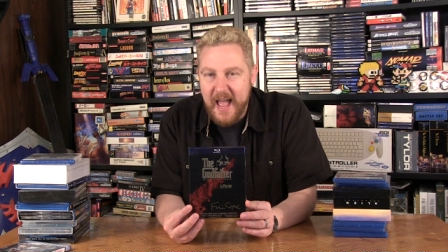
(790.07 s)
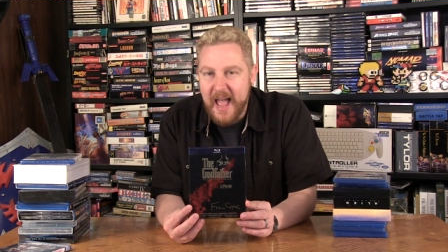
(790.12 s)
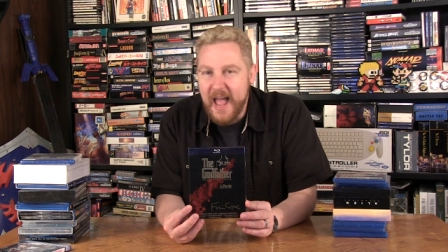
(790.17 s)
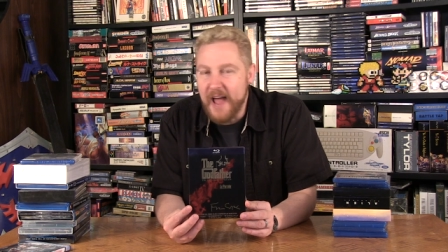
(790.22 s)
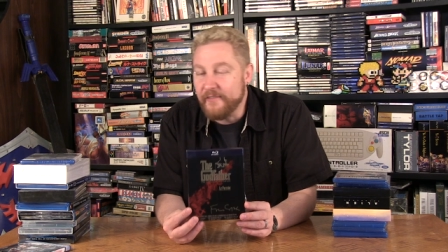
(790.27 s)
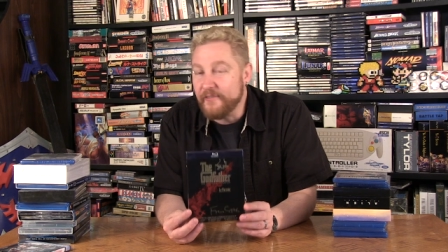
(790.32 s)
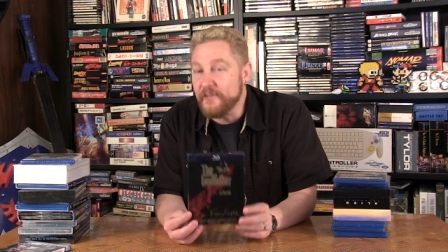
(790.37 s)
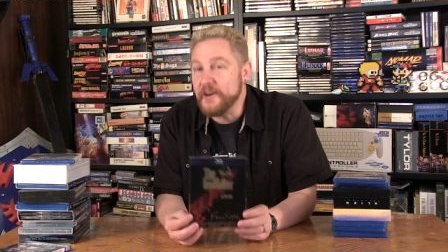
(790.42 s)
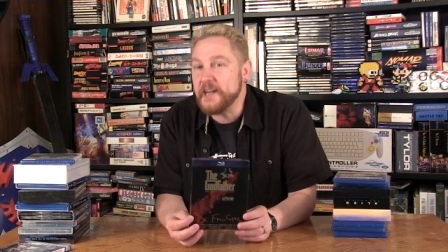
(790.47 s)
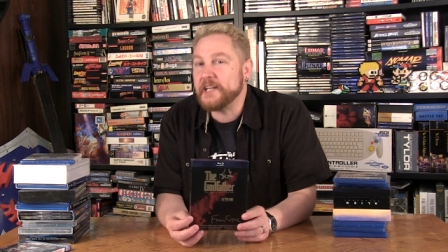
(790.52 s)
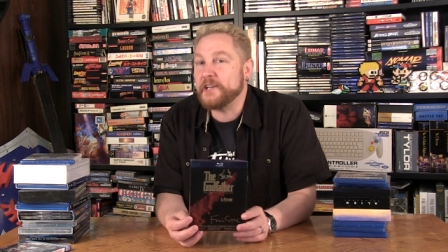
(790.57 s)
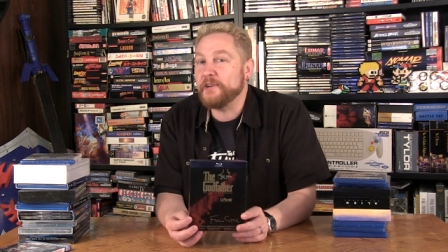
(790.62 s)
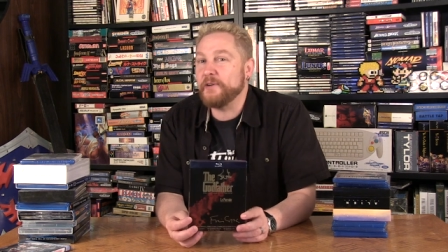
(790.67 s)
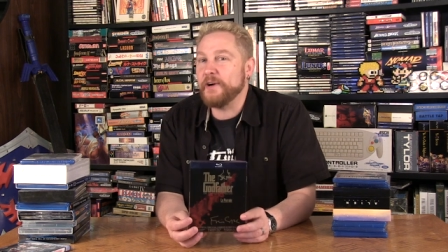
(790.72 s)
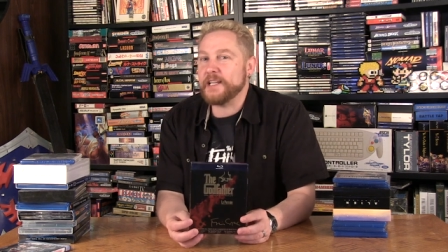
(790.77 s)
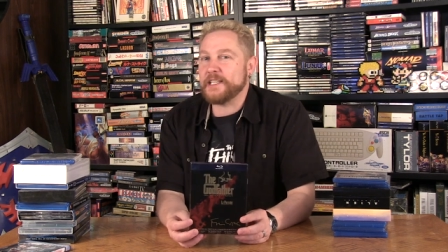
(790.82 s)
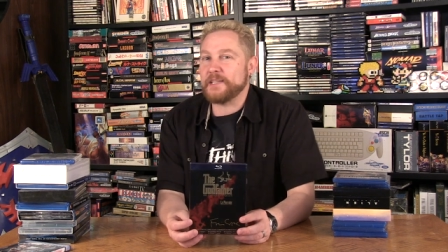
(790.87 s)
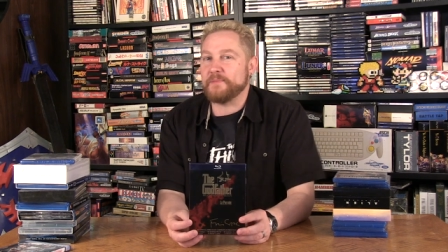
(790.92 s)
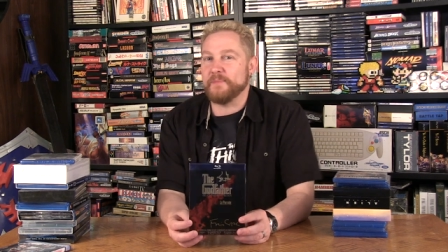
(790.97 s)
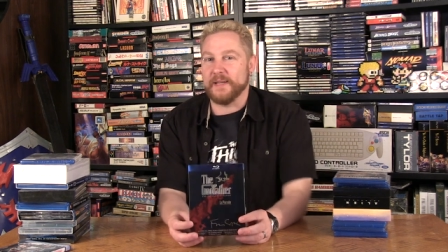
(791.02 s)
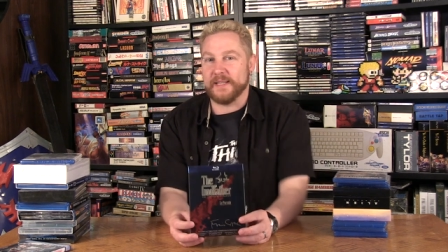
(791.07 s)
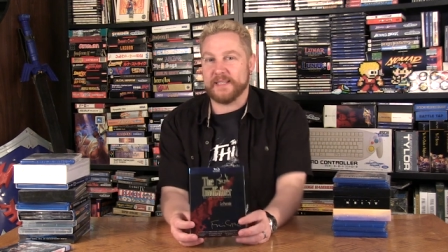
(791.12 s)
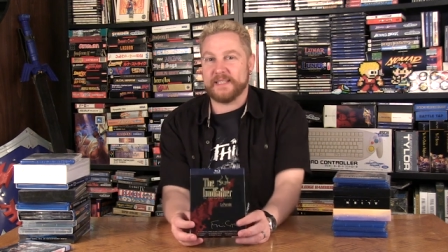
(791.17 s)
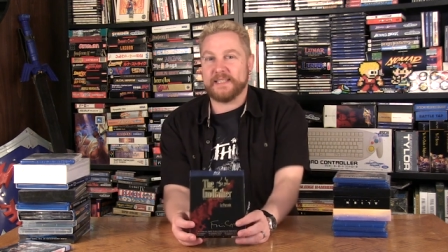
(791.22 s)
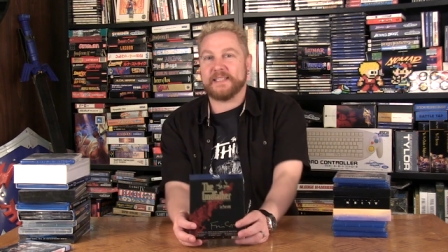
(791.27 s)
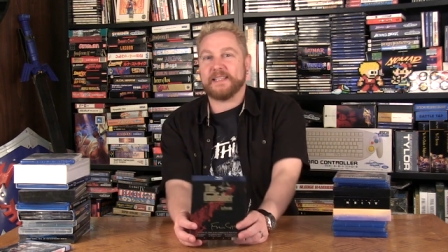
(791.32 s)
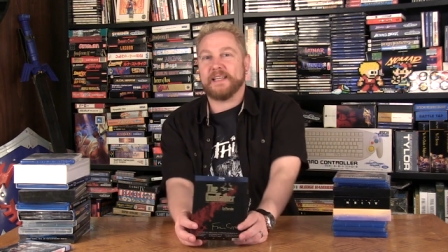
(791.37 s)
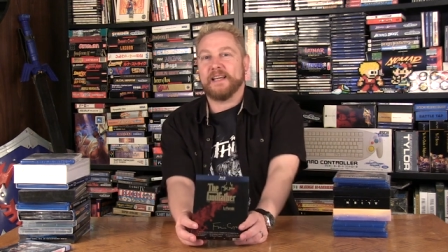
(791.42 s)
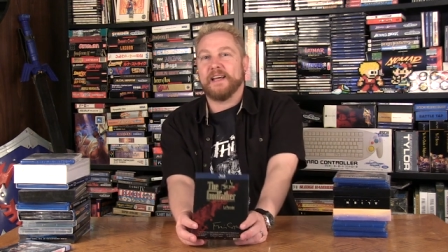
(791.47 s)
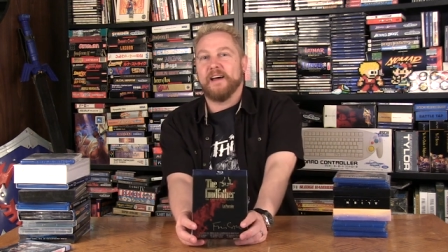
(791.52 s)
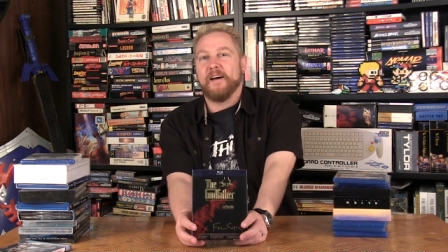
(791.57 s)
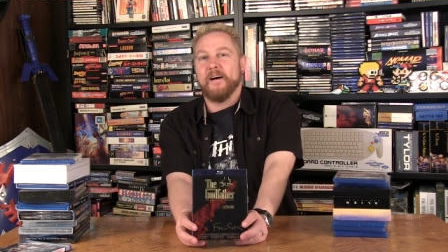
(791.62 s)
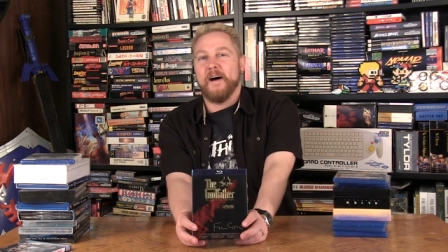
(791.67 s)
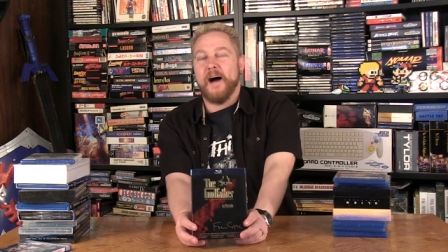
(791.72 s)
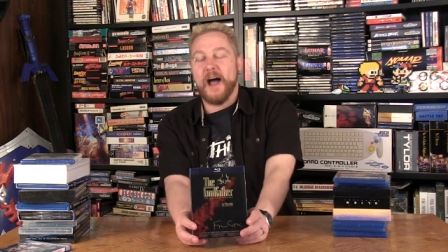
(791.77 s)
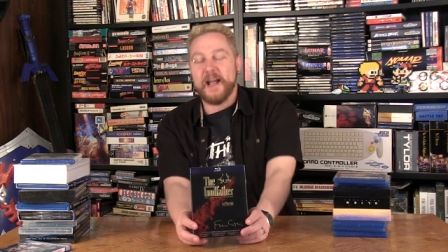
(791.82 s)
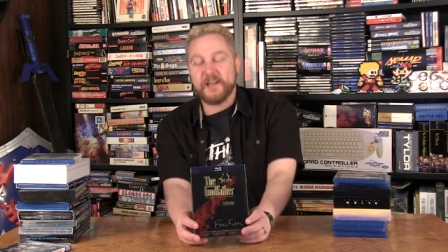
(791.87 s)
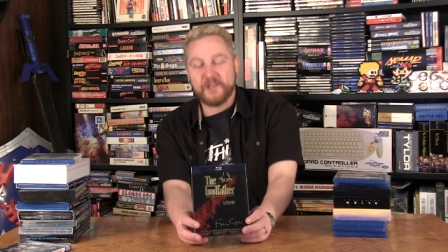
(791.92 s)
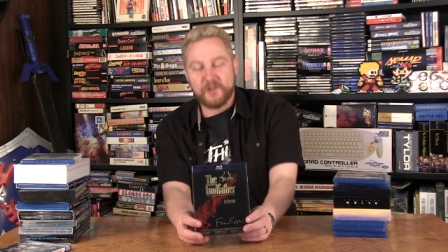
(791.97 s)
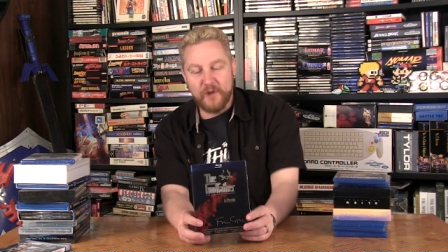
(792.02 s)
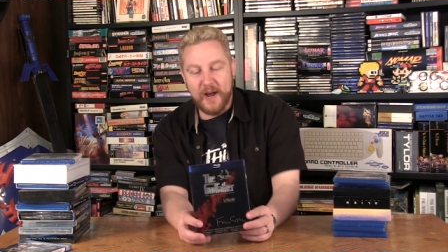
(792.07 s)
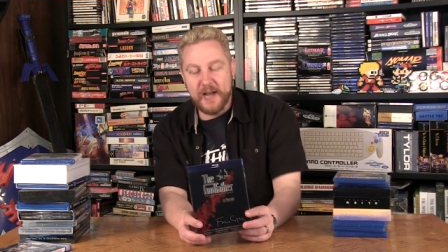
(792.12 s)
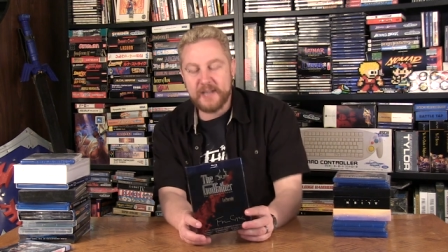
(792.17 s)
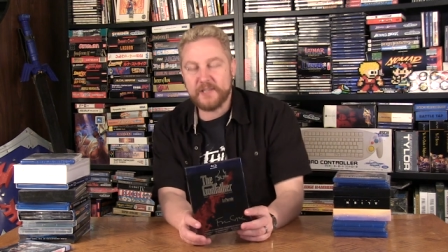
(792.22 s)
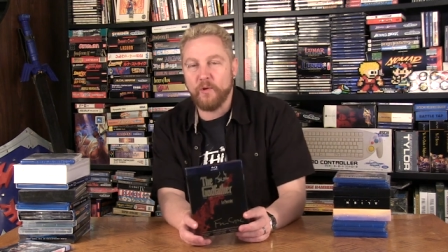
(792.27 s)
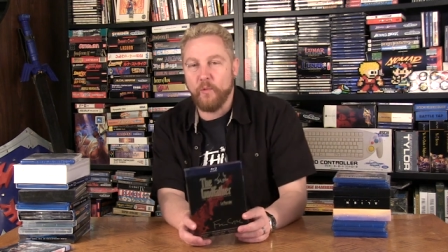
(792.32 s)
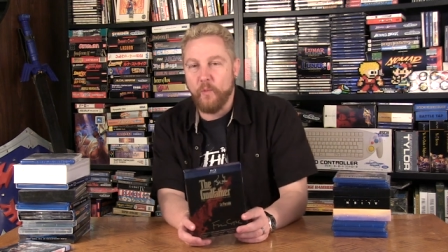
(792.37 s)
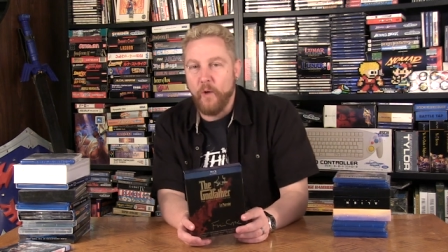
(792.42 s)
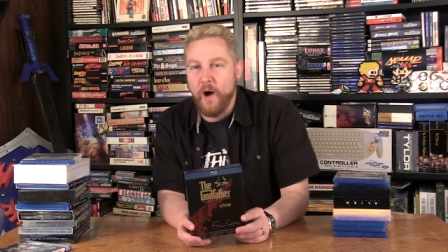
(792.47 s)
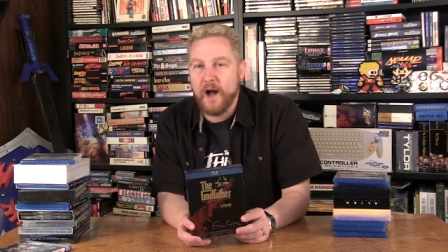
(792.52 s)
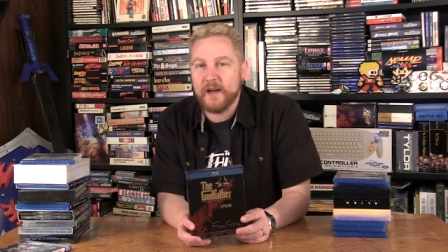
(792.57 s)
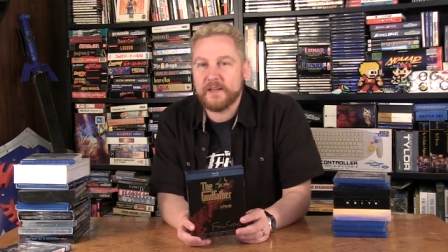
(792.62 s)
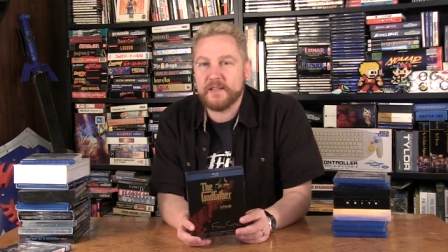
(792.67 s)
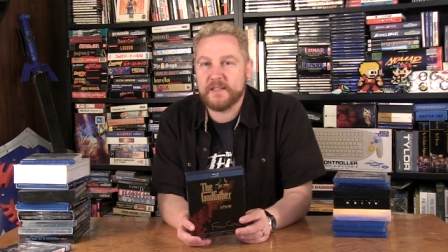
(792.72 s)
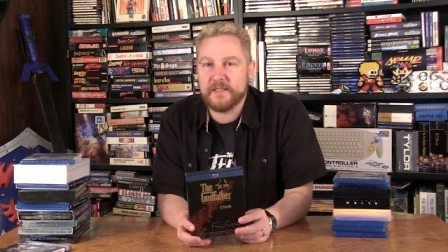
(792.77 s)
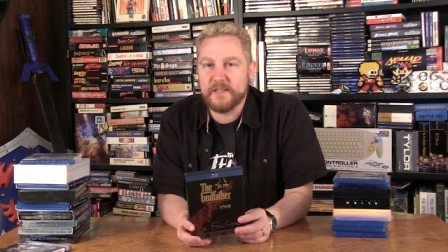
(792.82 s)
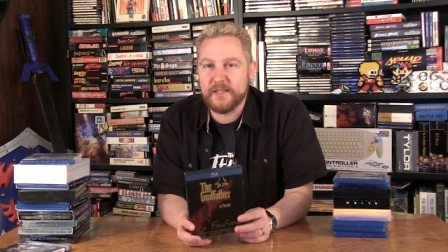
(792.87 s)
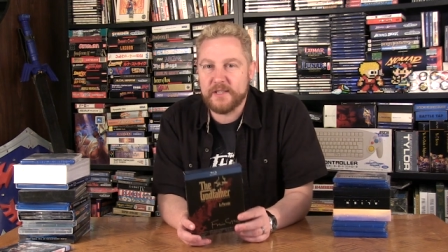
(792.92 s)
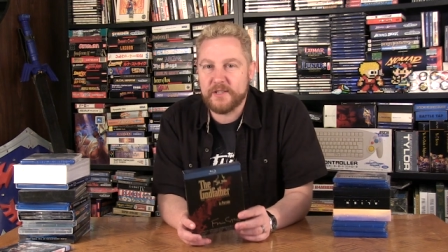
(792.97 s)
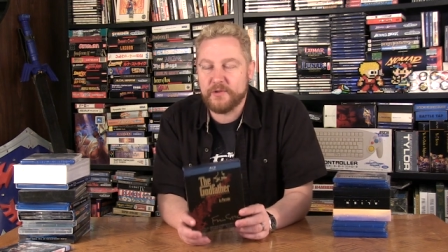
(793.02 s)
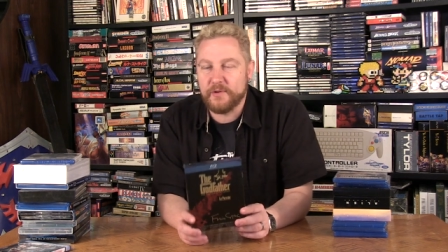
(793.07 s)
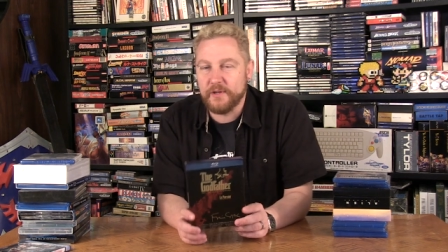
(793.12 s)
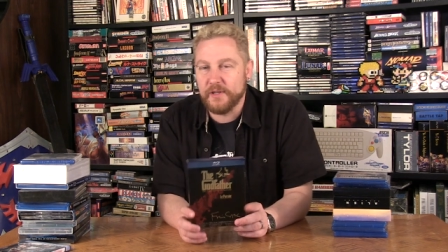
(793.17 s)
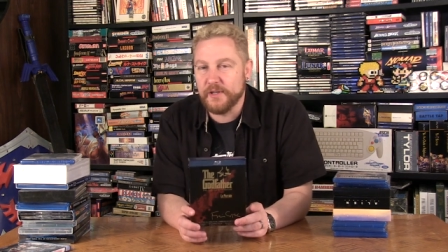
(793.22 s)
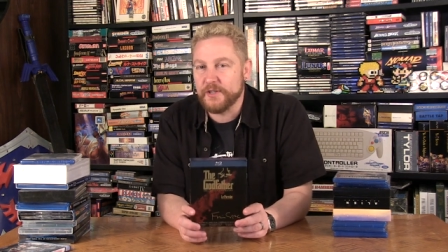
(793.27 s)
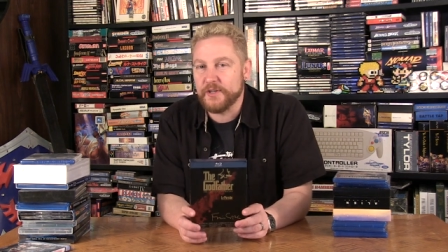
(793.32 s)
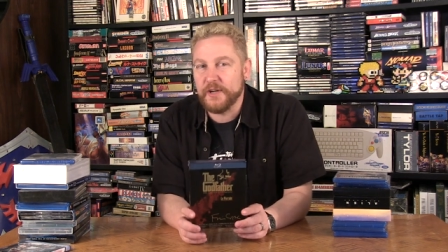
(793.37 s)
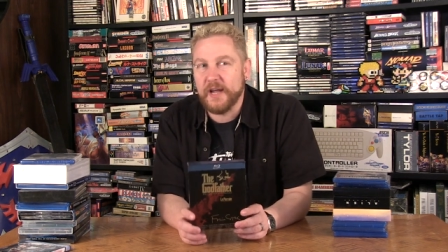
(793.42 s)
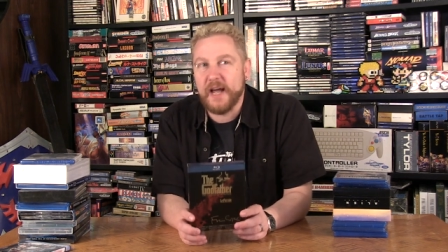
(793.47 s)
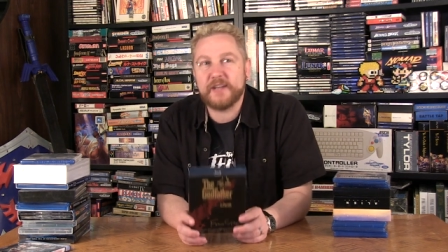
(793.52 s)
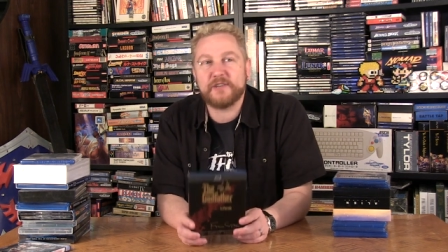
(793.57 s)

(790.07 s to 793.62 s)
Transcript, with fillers: Every Christmas, I try to watch this trilogy.